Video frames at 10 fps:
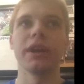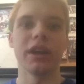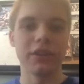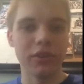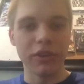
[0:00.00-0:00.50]

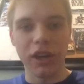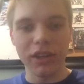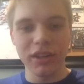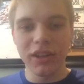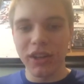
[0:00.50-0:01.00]
you're not
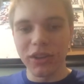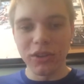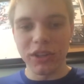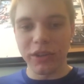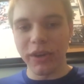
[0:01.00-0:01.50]

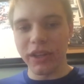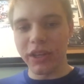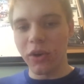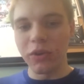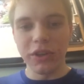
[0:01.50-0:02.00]
looking around
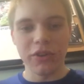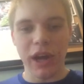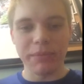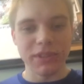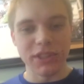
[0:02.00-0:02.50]
like, holy
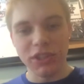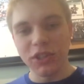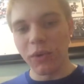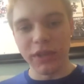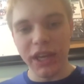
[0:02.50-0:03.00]
crap, this is
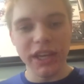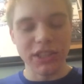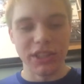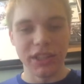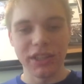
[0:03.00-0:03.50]
so
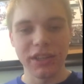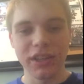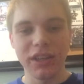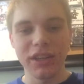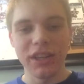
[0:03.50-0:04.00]
engaging.
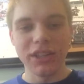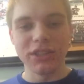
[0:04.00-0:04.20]
It's